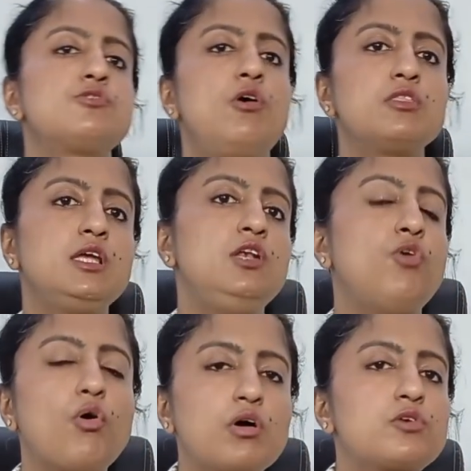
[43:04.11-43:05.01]
on the
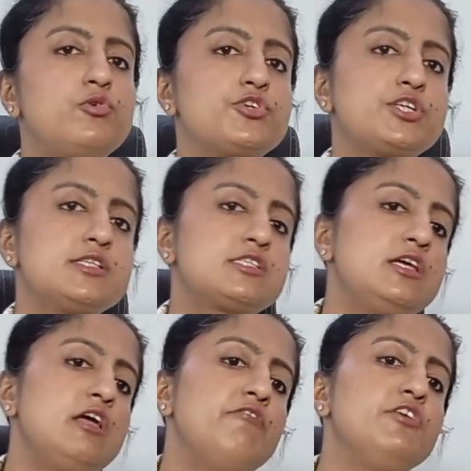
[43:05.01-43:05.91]
longer
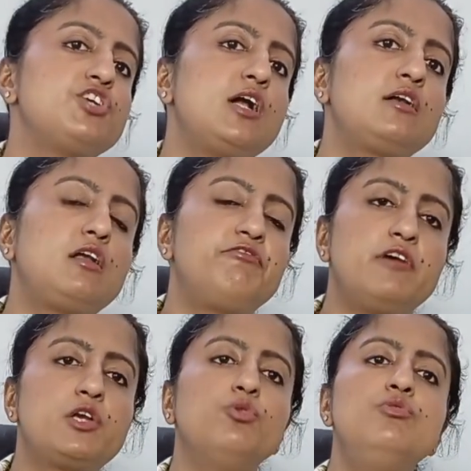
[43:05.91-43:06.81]
questions which are
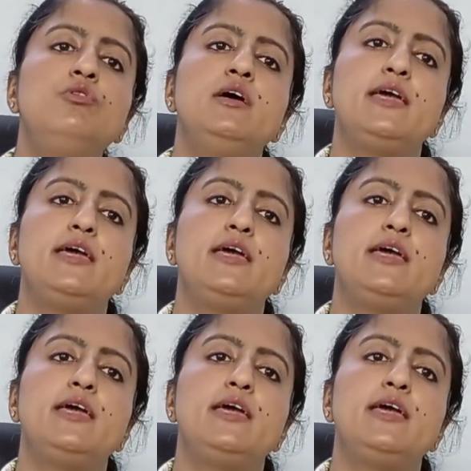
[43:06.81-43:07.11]
tougher to